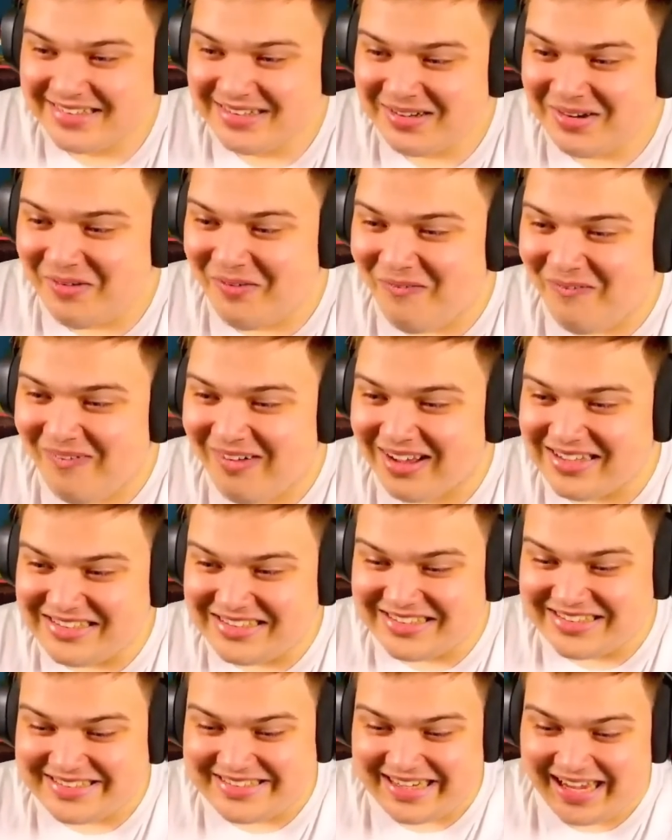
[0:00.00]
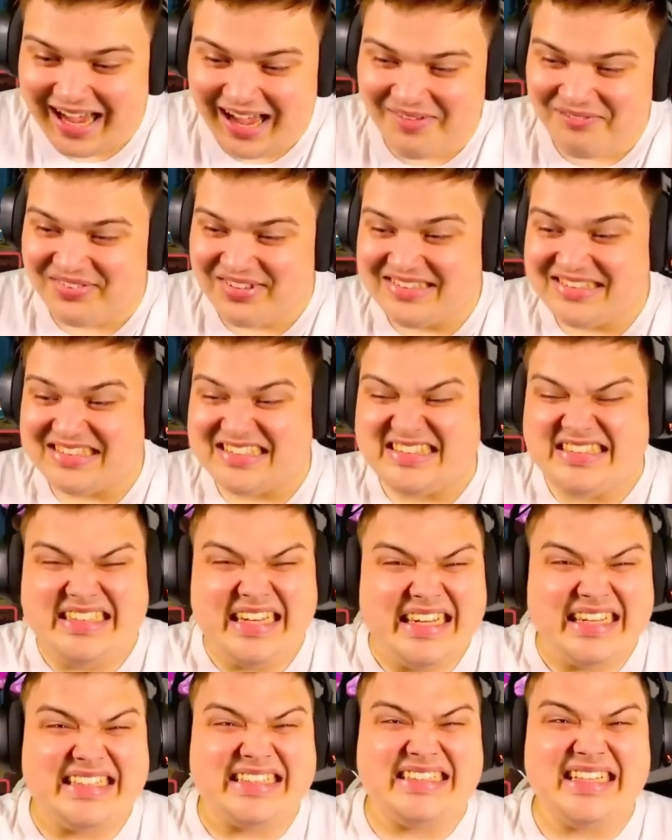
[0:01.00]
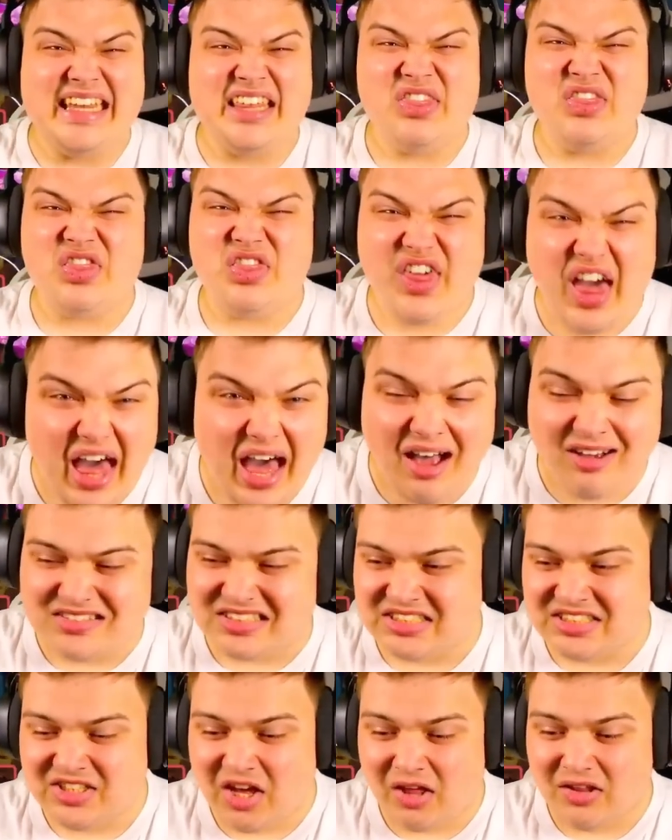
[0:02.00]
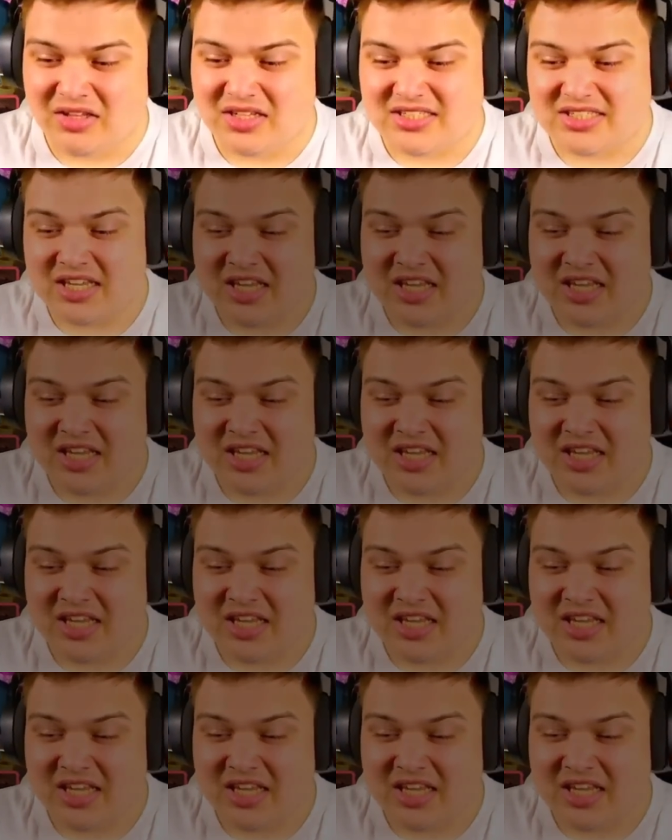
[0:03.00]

What just happened? $16,000.